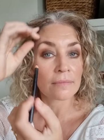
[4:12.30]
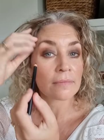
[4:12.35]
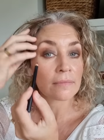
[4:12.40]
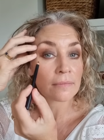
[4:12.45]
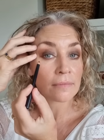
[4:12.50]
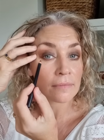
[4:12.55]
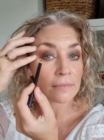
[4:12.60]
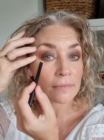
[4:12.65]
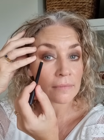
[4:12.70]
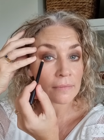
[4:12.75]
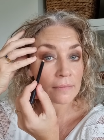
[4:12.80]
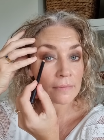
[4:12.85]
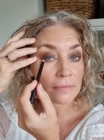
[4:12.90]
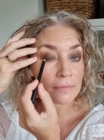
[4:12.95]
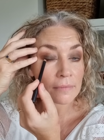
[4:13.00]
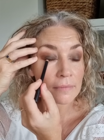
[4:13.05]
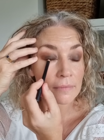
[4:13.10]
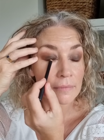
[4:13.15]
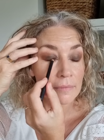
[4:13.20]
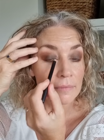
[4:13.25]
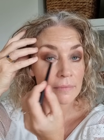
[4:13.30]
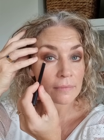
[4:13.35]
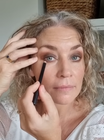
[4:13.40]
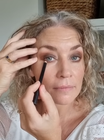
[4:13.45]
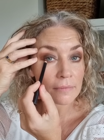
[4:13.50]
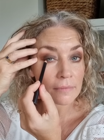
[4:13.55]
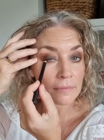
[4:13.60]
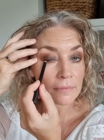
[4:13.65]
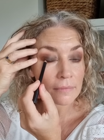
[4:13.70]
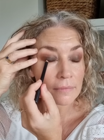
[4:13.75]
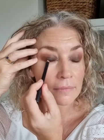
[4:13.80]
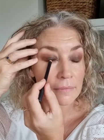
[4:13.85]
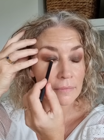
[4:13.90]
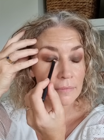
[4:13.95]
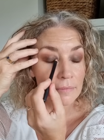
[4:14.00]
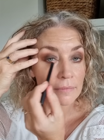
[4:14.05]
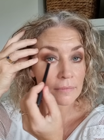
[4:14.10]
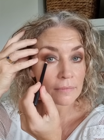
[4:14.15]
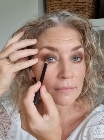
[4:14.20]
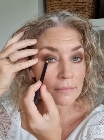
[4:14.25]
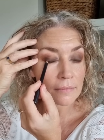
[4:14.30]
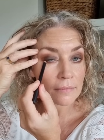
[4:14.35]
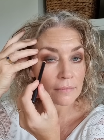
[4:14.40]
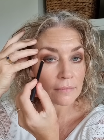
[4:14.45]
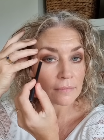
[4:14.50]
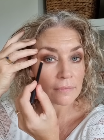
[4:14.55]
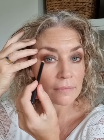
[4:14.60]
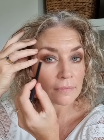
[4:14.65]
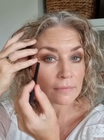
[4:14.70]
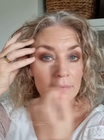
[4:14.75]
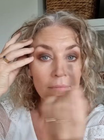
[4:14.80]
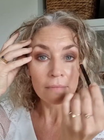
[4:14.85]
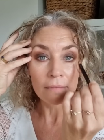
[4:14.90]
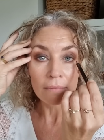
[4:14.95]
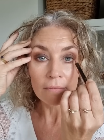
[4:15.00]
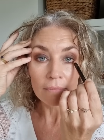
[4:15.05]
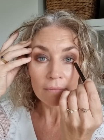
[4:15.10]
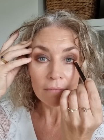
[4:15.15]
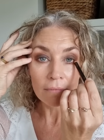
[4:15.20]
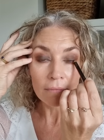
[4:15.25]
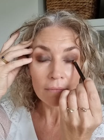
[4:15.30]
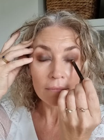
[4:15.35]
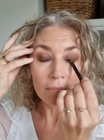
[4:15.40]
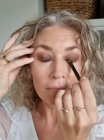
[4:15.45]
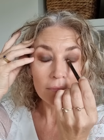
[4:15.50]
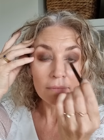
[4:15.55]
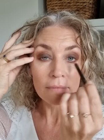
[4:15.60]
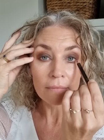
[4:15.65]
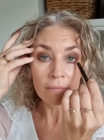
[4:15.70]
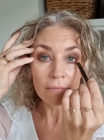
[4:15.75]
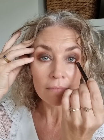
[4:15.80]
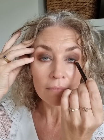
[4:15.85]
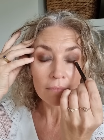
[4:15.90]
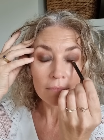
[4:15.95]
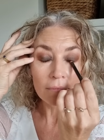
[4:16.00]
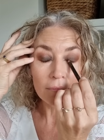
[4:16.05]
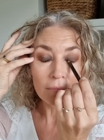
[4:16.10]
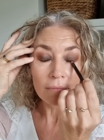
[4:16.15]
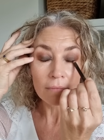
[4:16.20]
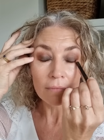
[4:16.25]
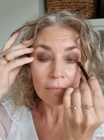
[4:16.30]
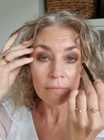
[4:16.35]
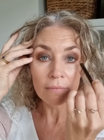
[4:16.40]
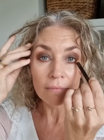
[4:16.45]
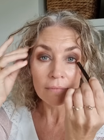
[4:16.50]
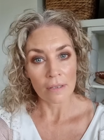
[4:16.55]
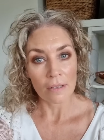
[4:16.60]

(no one is talking)